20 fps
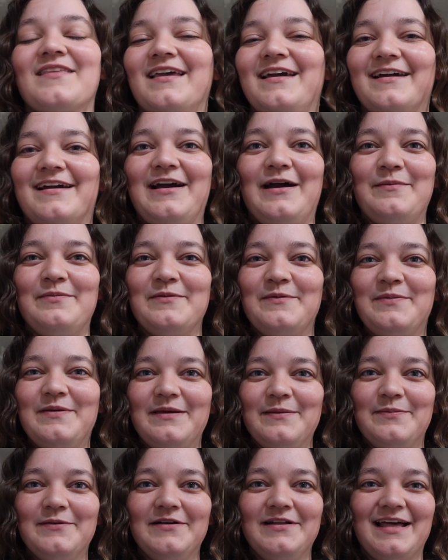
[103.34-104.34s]
a couple
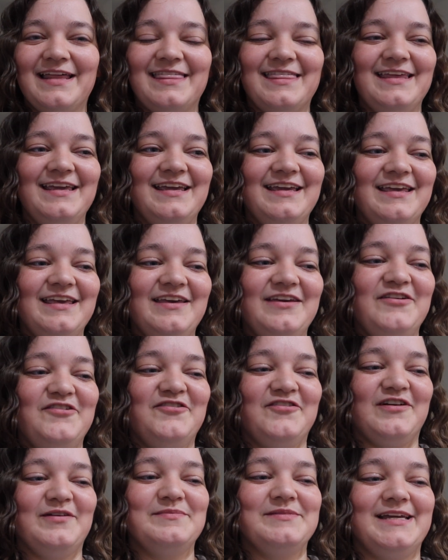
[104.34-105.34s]
people I think
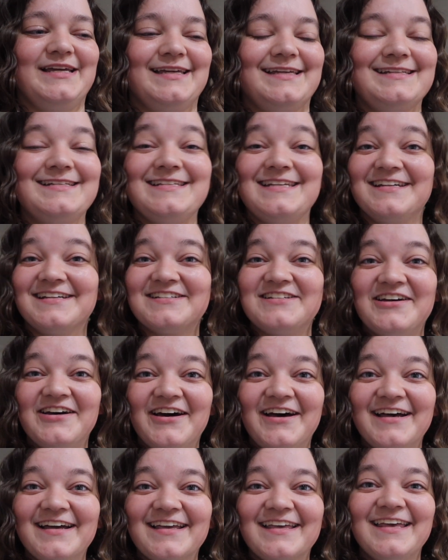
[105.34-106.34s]
from like
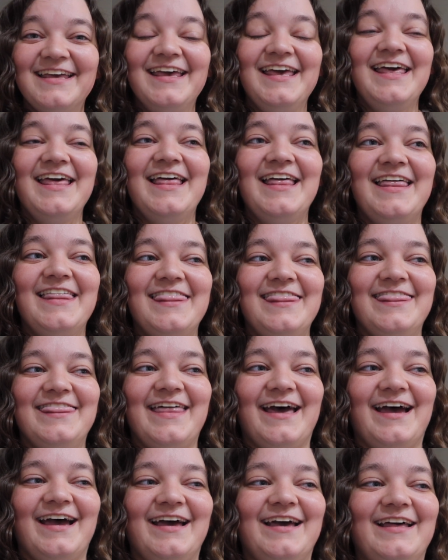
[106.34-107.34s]
TikTok
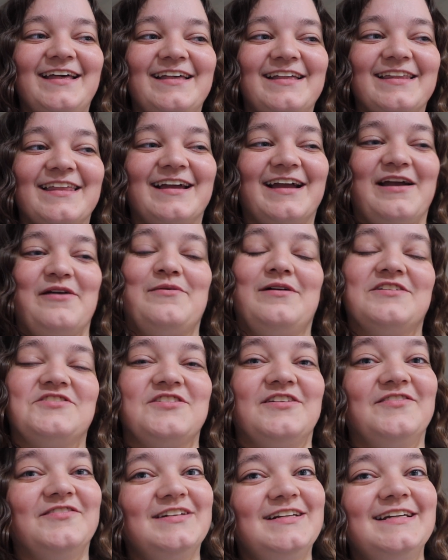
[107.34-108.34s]
that like I watch
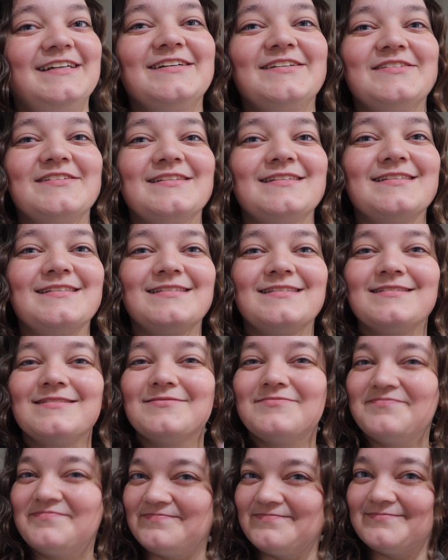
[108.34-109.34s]
their videos
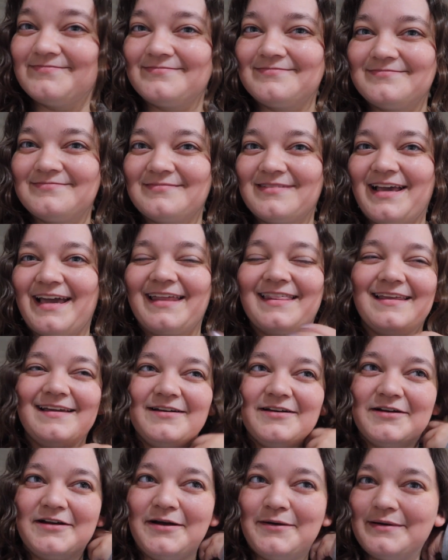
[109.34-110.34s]
I
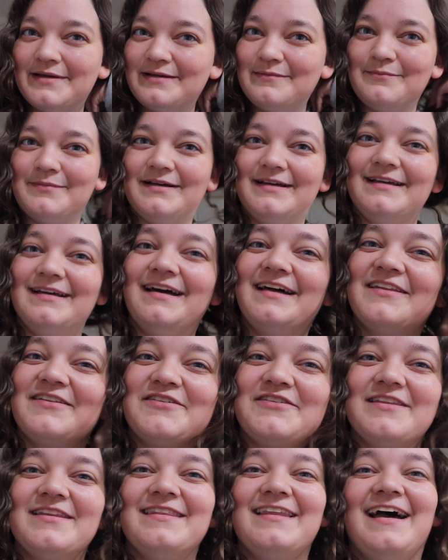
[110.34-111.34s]
think are going, but
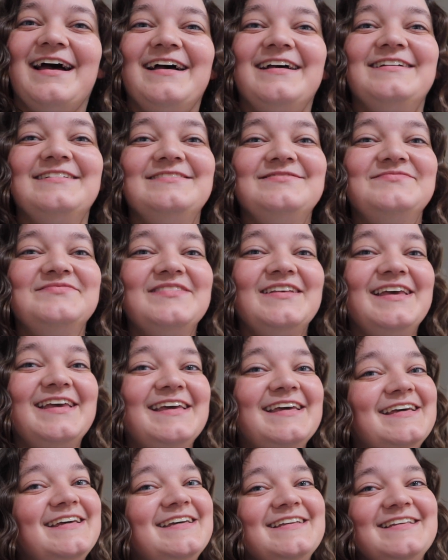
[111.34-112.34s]
other than
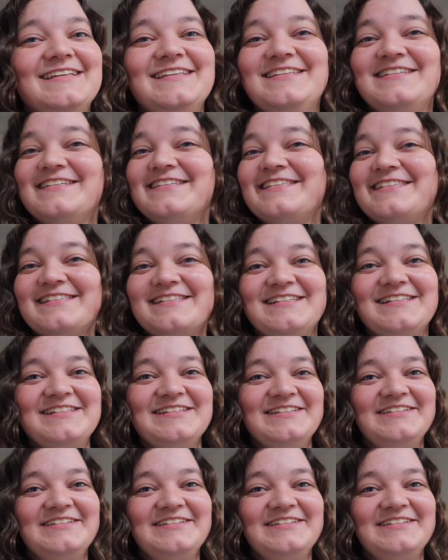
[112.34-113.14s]
that, just